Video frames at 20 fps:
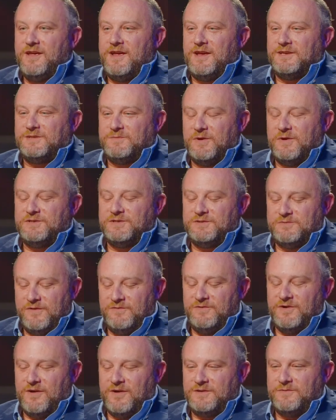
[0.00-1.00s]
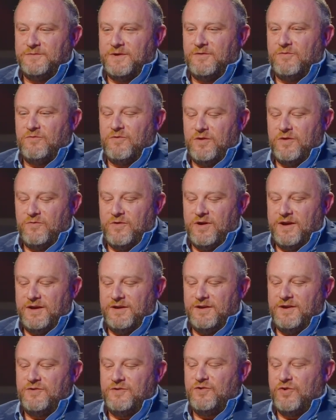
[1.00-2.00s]
As much as we've talked about
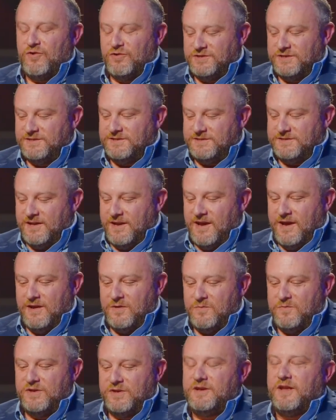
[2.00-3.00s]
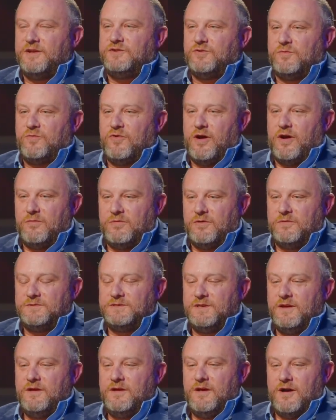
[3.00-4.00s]
runway incursions today and potential
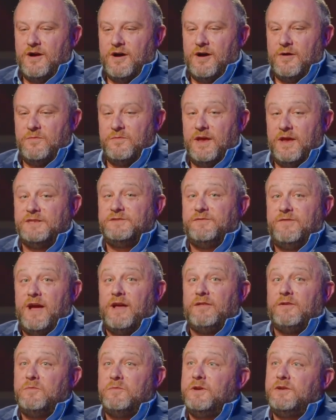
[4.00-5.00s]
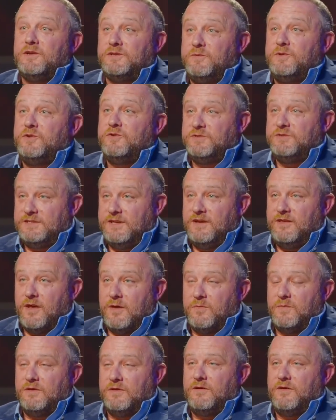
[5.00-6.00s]
problems, um, it's valid because we do see
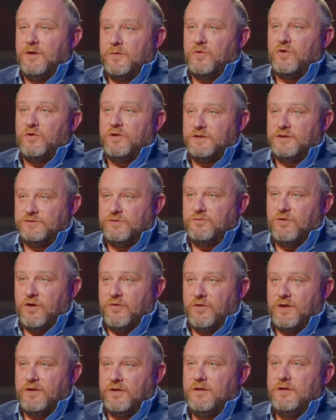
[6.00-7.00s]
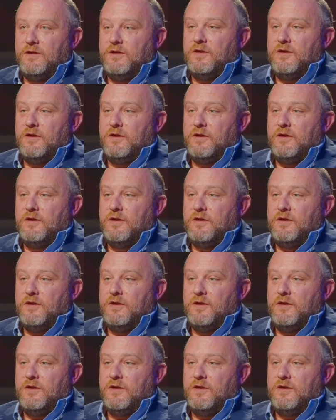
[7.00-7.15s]
them, and the number is growing.